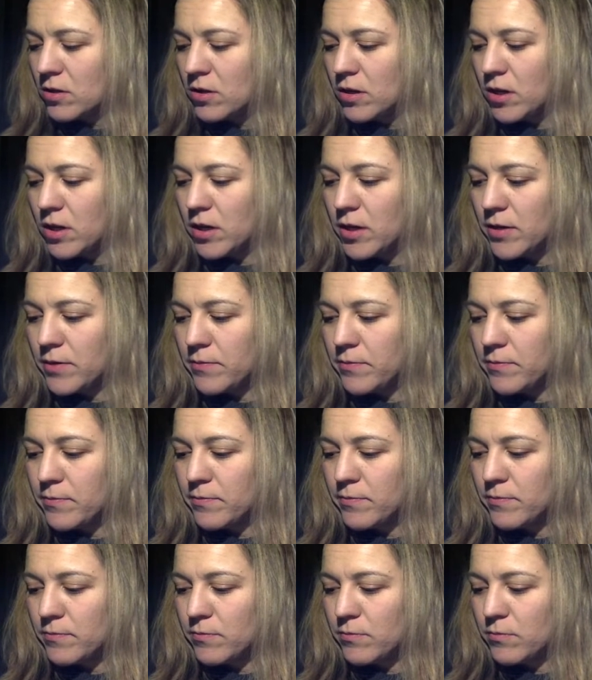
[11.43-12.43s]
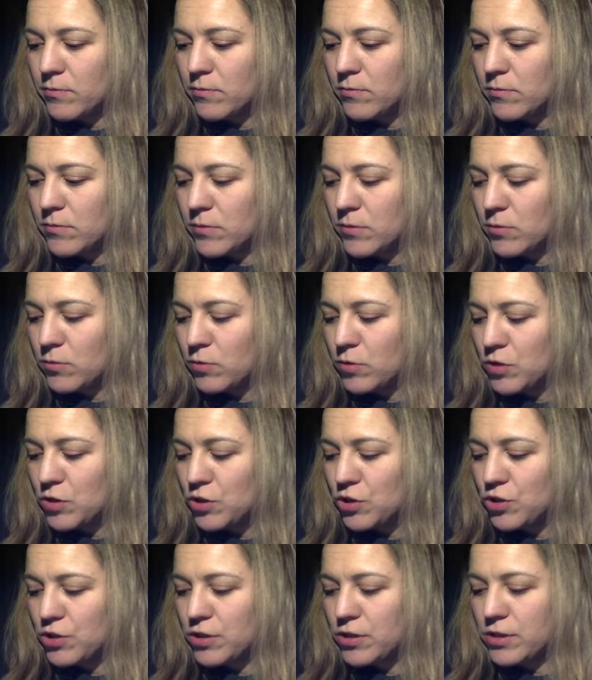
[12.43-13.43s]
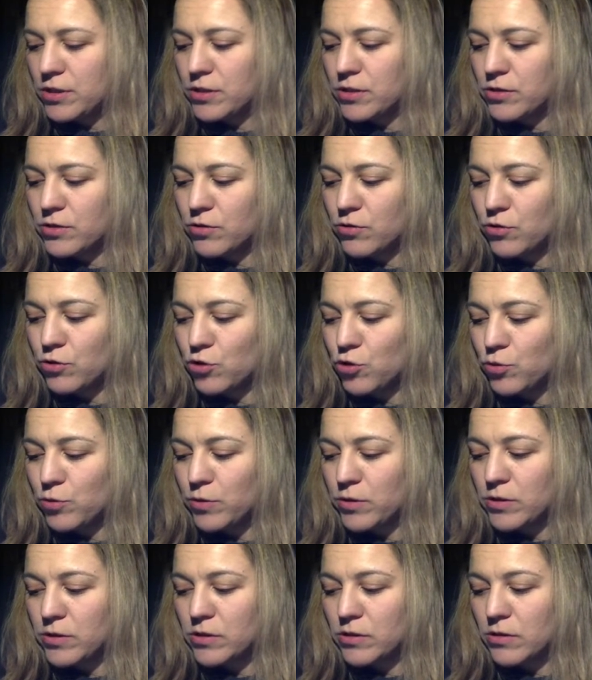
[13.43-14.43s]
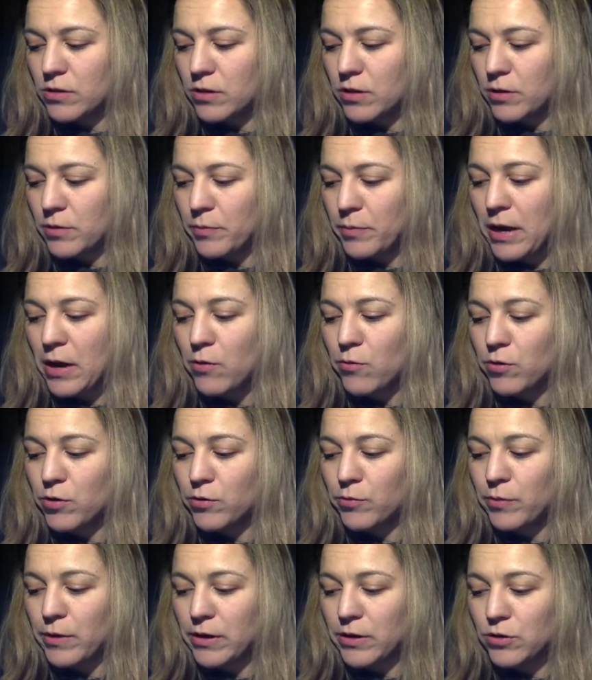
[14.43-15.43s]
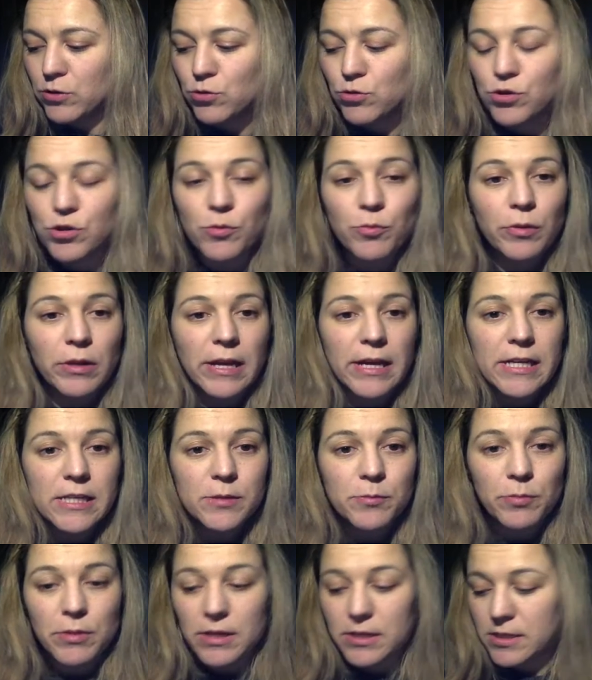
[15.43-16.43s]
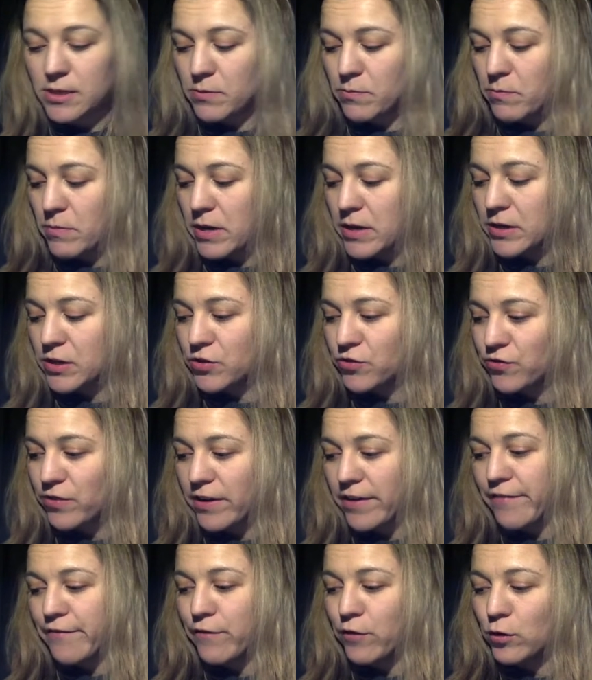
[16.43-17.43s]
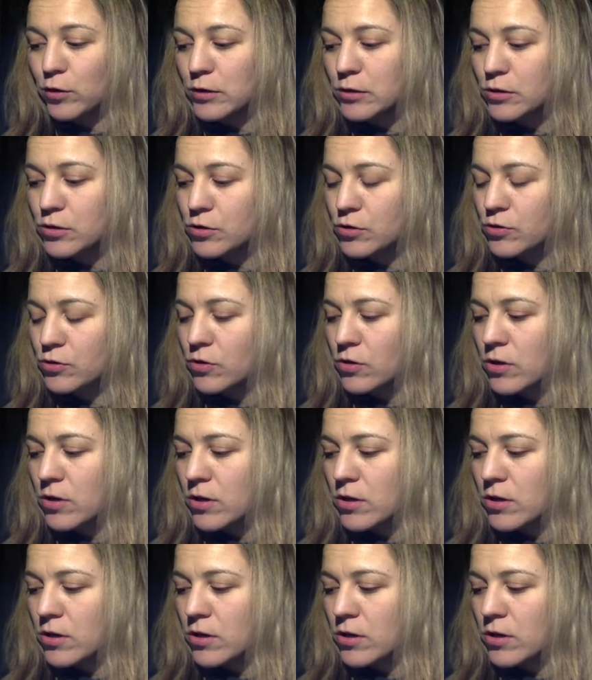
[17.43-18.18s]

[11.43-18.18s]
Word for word: um, which is going to be uh, powered by two supplies plus and minus 5 volts.